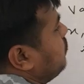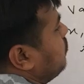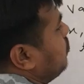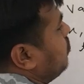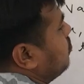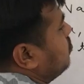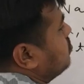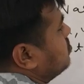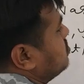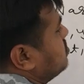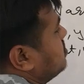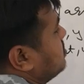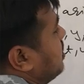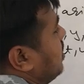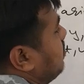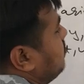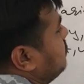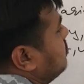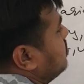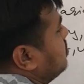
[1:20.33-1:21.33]
4,
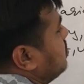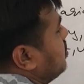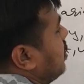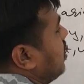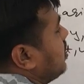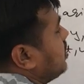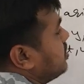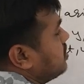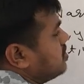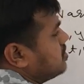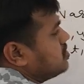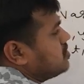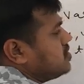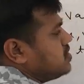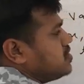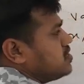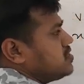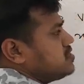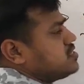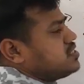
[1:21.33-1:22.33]
7, 9.
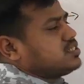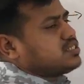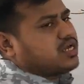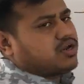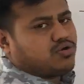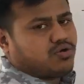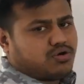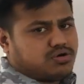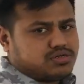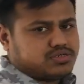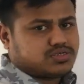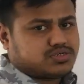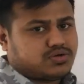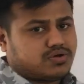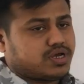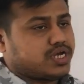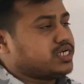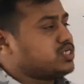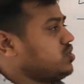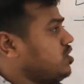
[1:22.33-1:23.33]
These are
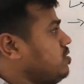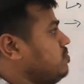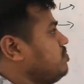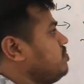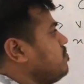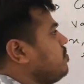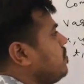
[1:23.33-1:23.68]
also a term.